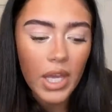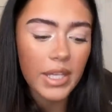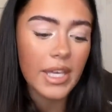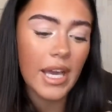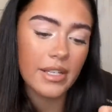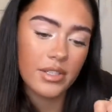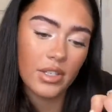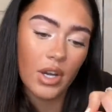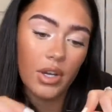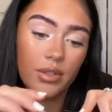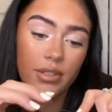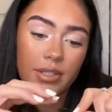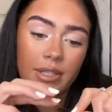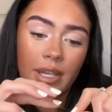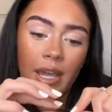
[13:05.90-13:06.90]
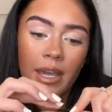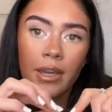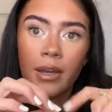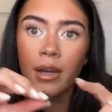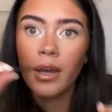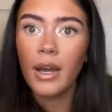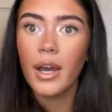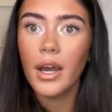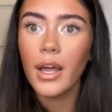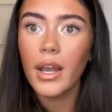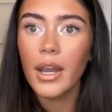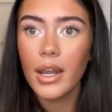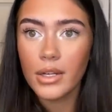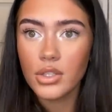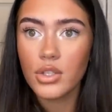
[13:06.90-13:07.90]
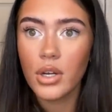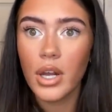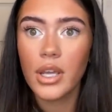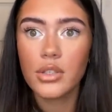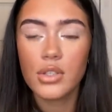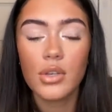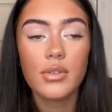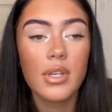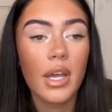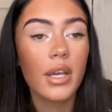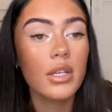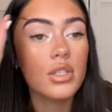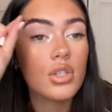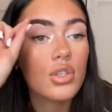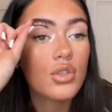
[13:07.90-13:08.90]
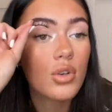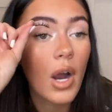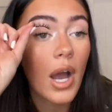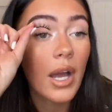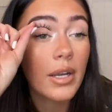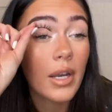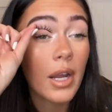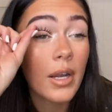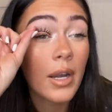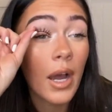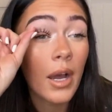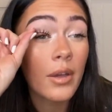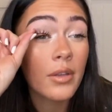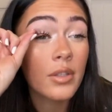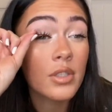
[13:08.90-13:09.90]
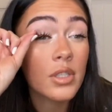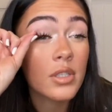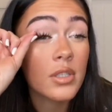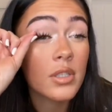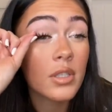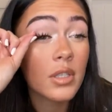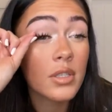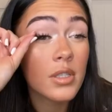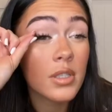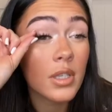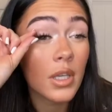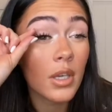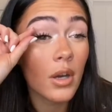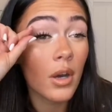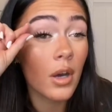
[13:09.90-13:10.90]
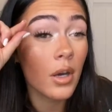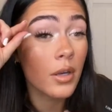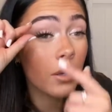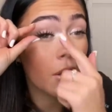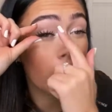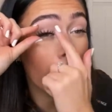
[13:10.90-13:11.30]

yeah so see literally two seconds dried and now you just stick it on